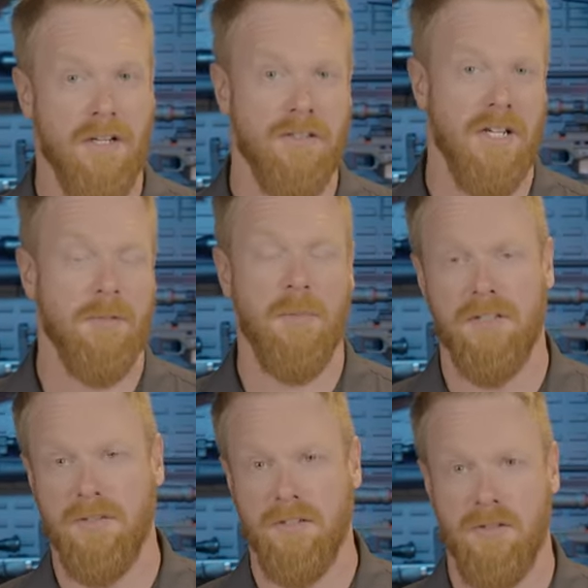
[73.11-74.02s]
to touch on the
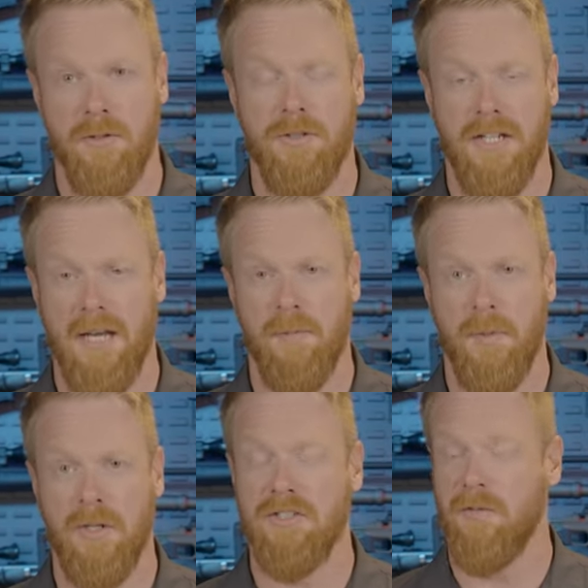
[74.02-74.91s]
ballistic solution
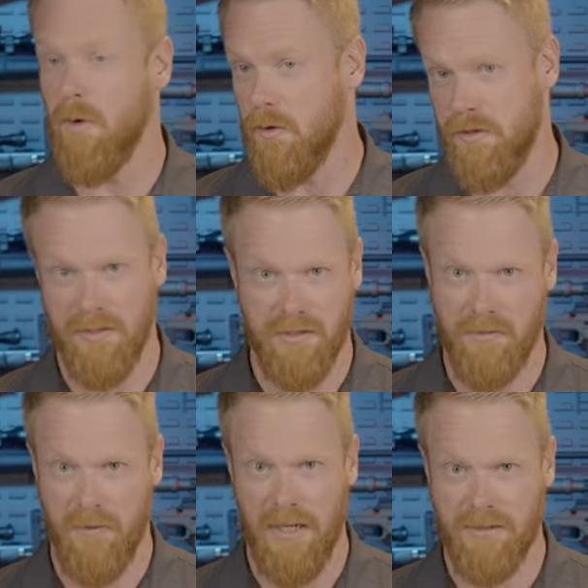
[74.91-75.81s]
capabilities of both of these
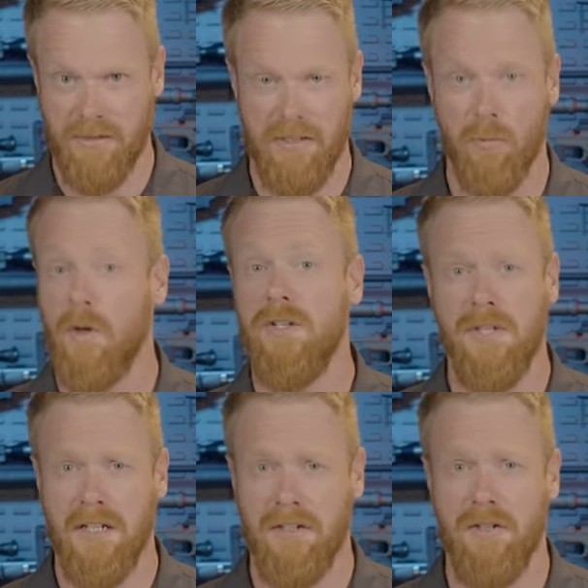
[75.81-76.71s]
devices and what you
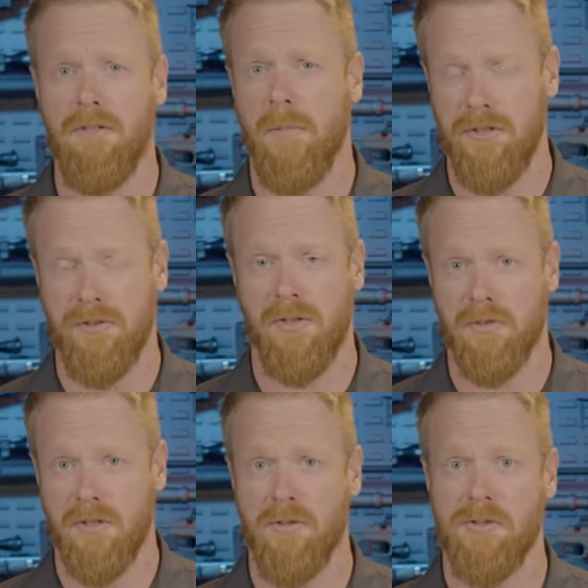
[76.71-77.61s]
need to do to make sure
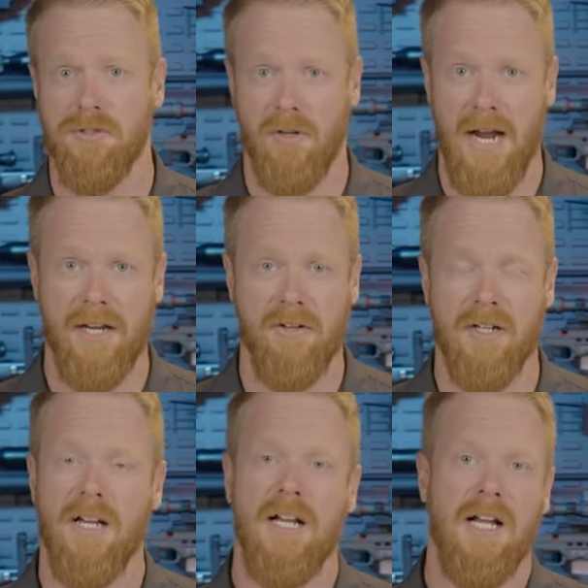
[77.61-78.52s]
those solutions are
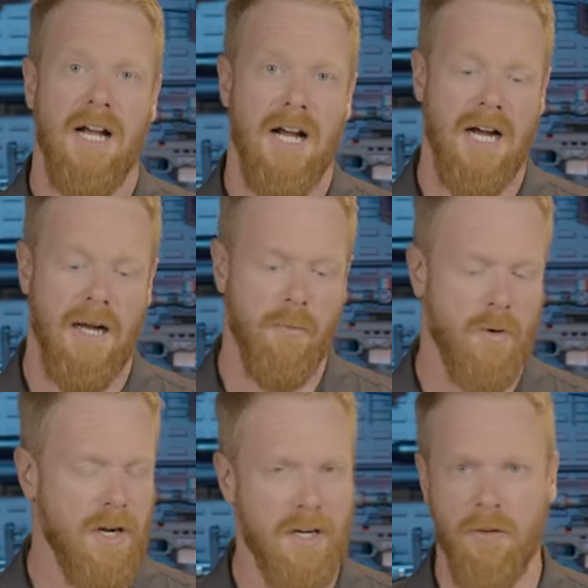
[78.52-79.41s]
accurate. Um,
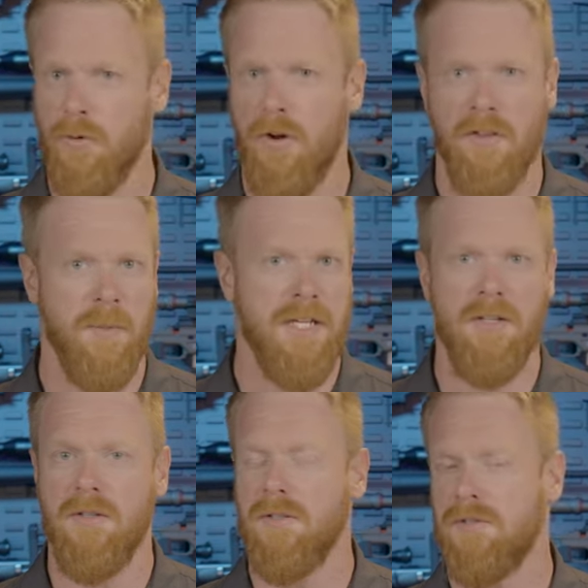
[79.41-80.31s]
we're going to go through all the
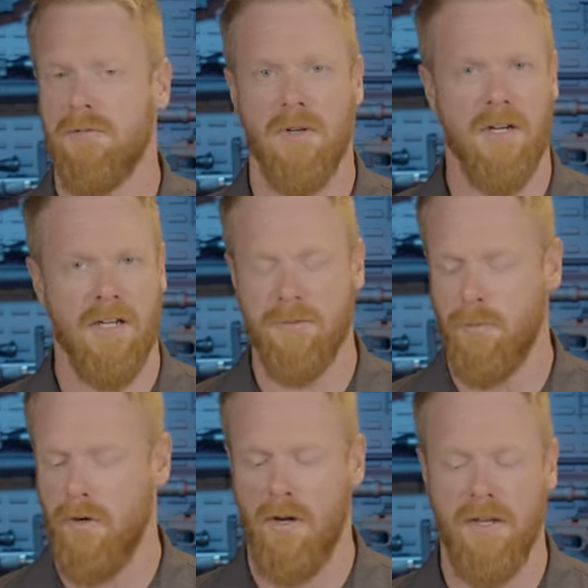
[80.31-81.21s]
menus. We're going to
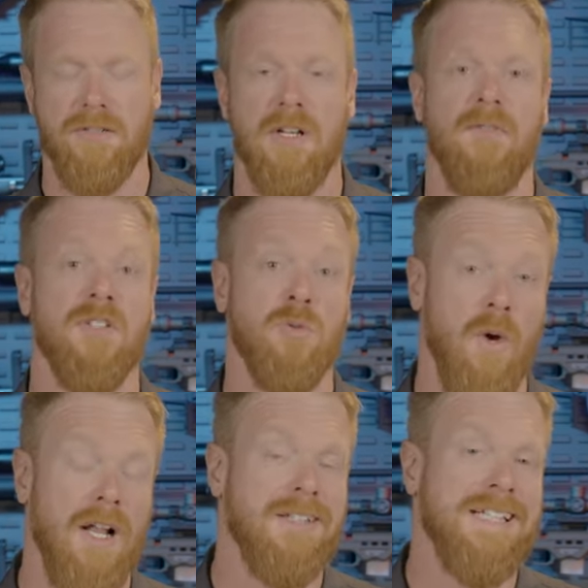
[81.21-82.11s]
explore all that stuff as
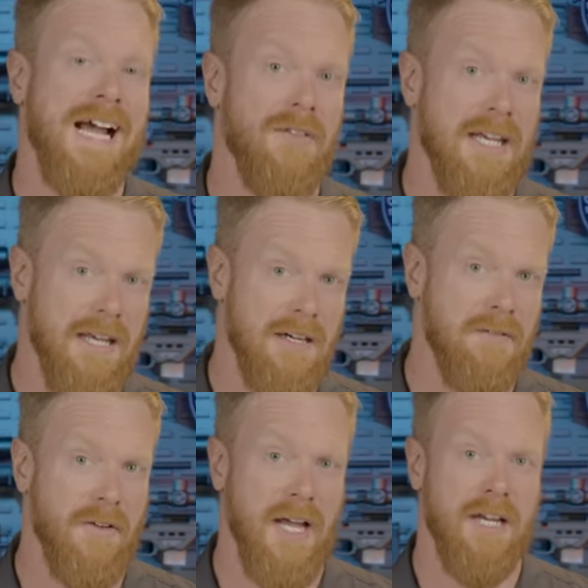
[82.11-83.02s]
well as how they
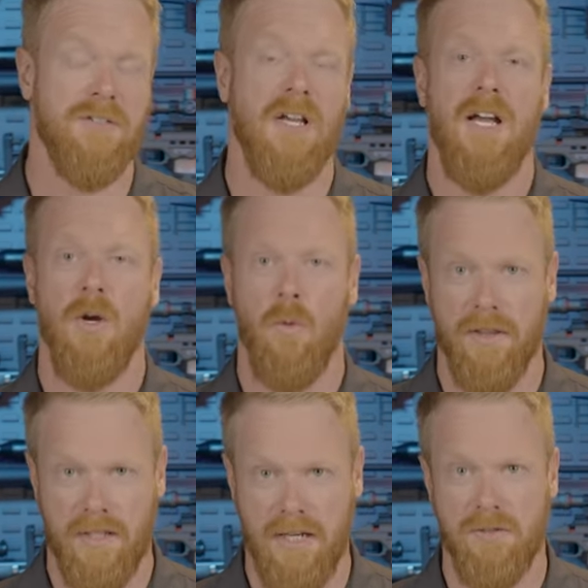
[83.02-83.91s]
interface
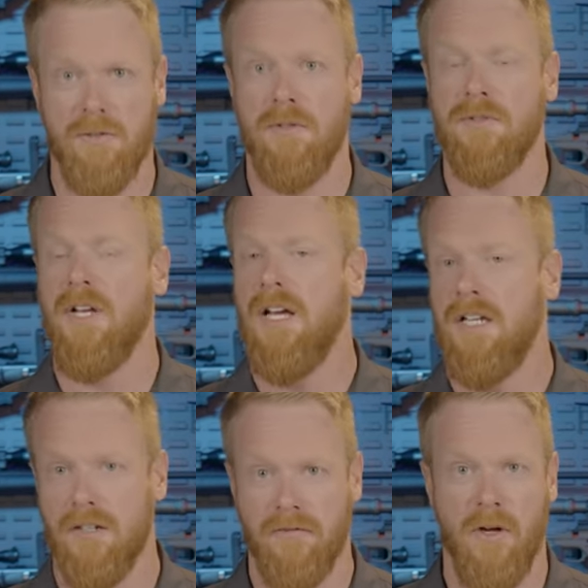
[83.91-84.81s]
with Kestrels,
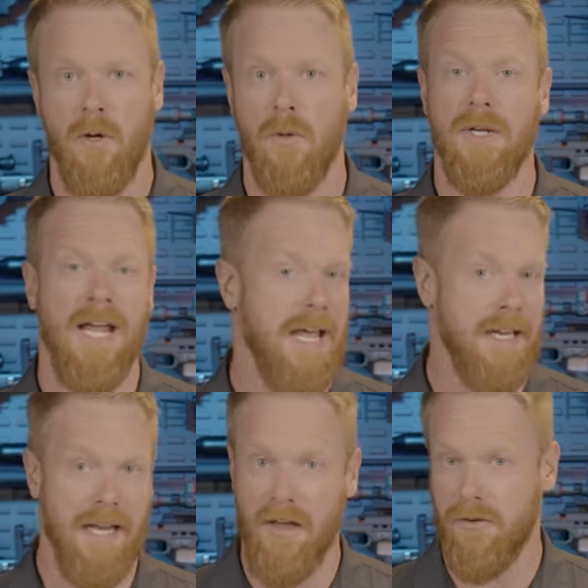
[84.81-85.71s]
your phone,
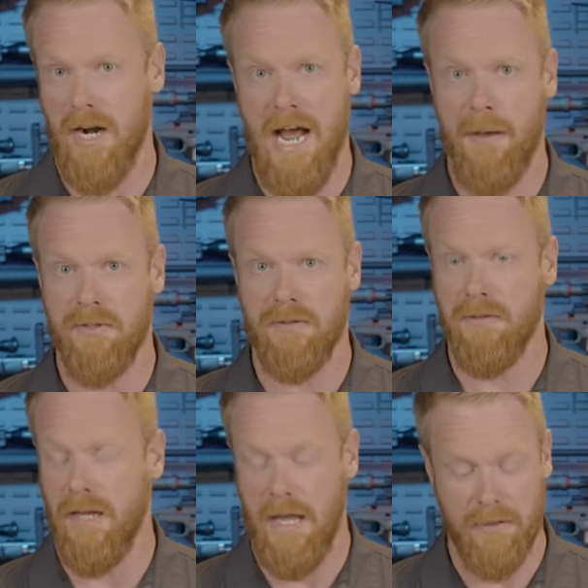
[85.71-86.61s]
and other apps.
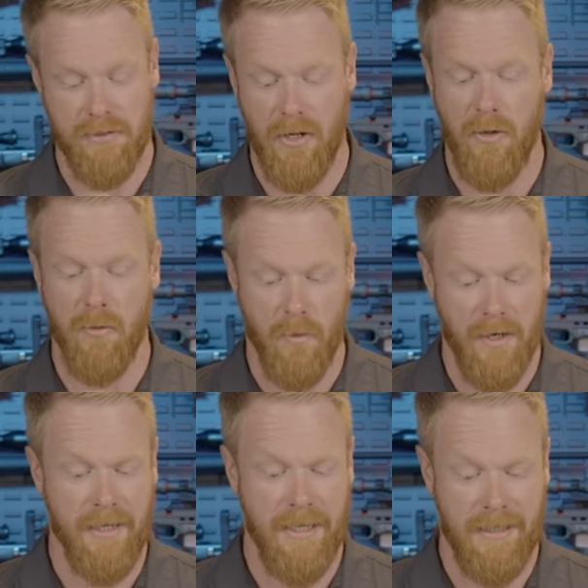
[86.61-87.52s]
And so we're
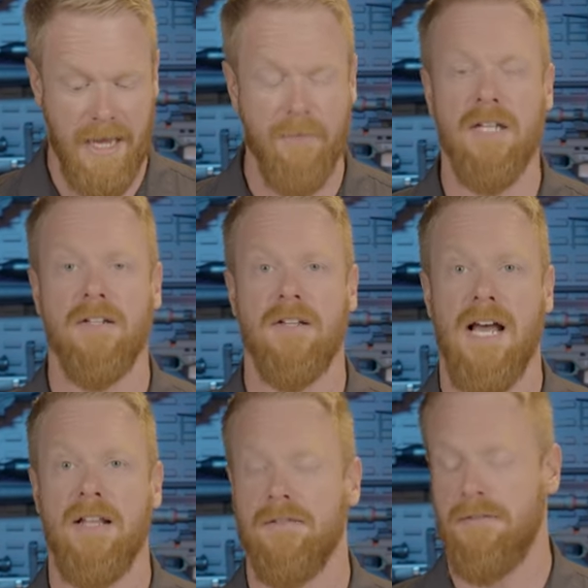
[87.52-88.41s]
going to get heavy into
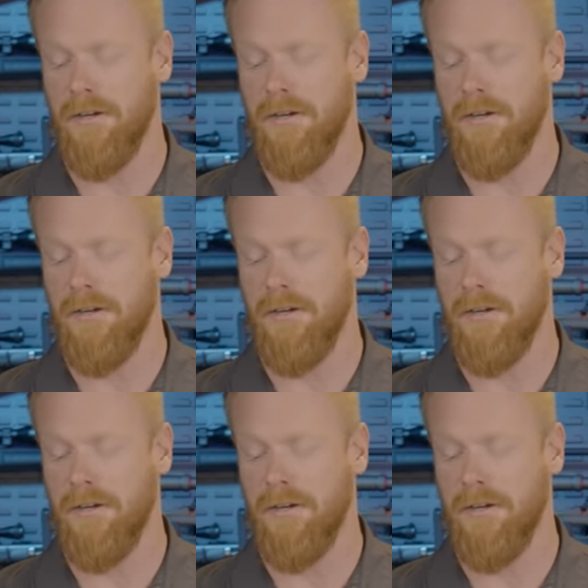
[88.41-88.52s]
that.